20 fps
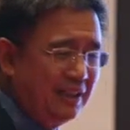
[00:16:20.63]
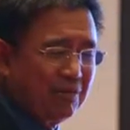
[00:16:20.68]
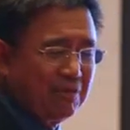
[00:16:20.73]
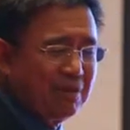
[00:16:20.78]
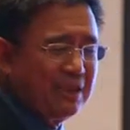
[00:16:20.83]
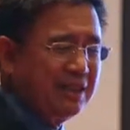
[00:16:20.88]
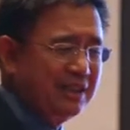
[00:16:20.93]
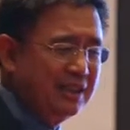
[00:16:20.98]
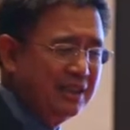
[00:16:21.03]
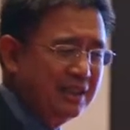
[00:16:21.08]
I
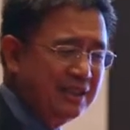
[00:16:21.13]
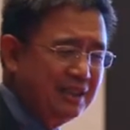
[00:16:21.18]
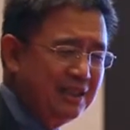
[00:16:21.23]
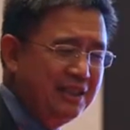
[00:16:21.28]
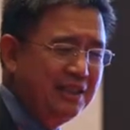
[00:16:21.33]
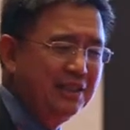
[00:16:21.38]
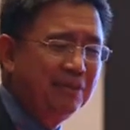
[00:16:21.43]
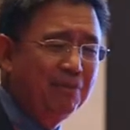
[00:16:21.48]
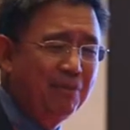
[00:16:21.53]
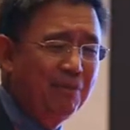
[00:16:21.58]
believe
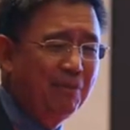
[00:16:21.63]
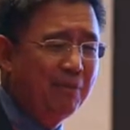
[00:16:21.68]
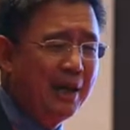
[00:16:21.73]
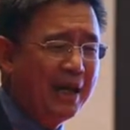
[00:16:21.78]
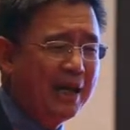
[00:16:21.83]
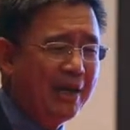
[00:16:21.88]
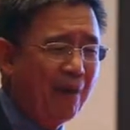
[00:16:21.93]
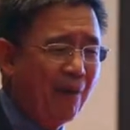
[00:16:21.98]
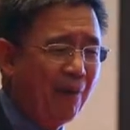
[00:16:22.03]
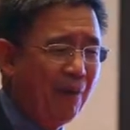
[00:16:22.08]
he
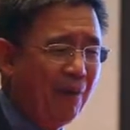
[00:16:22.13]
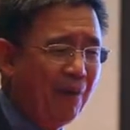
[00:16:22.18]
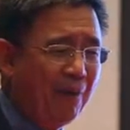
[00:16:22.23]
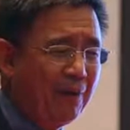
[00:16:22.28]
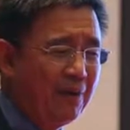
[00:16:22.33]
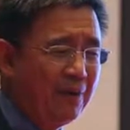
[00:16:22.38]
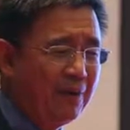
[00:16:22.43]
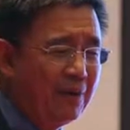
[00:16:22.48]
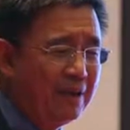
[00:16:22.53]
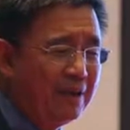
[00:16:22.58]
has more
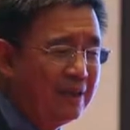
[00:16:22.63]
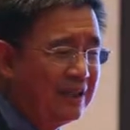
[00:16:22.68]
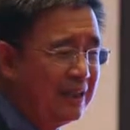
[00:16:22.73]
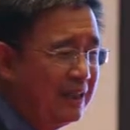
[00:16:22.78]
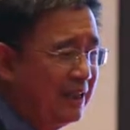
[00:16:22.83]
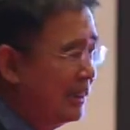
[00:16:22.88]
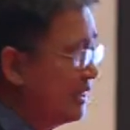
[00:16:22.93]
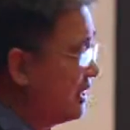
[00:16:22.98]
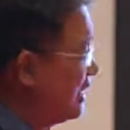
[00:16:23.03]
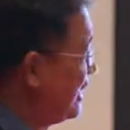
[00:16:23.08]
thoughts than me.